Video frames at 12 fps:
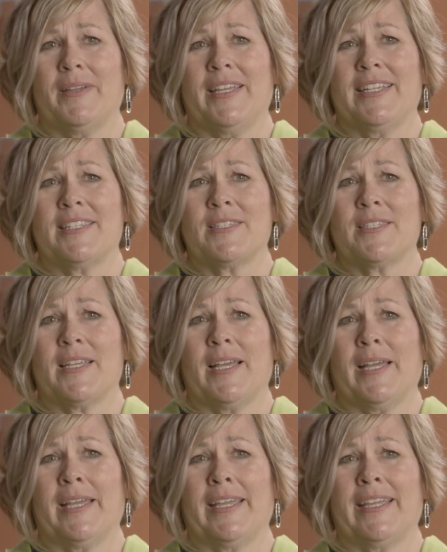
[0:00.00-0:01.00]
It's
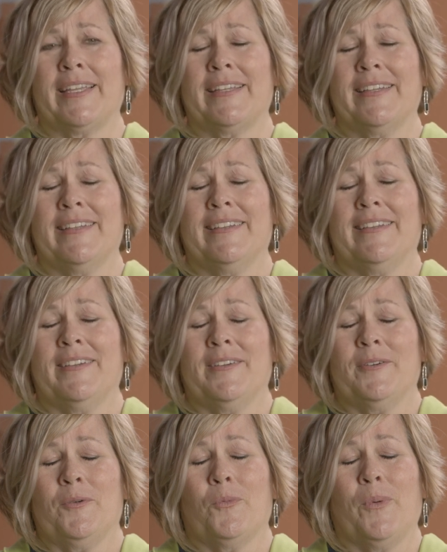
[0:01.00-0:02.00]
a
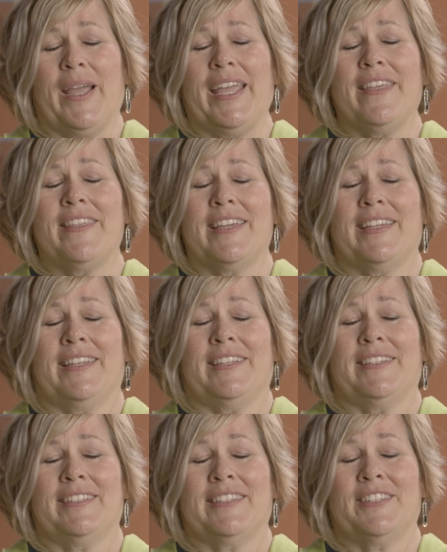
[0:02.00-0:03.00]
way that
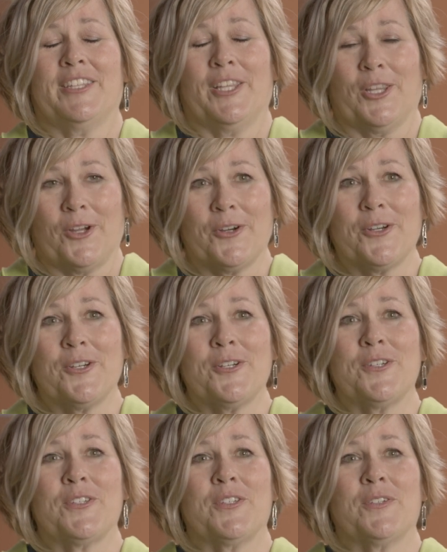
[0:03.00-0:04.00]
the
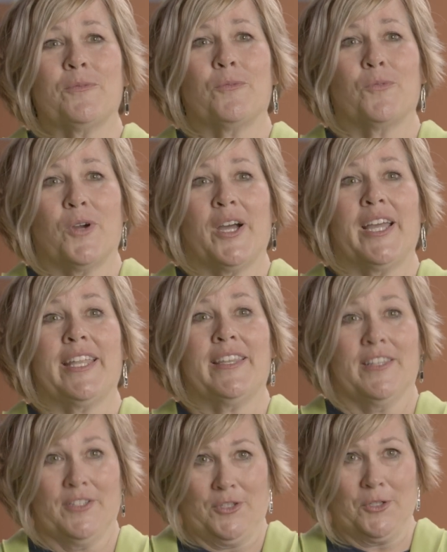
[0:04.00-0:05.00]
learners run
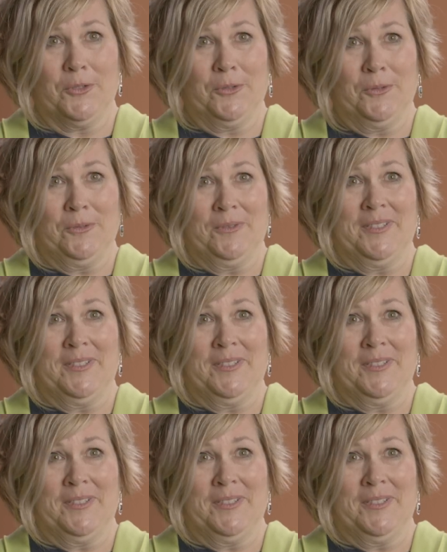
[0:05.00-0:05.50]
the school.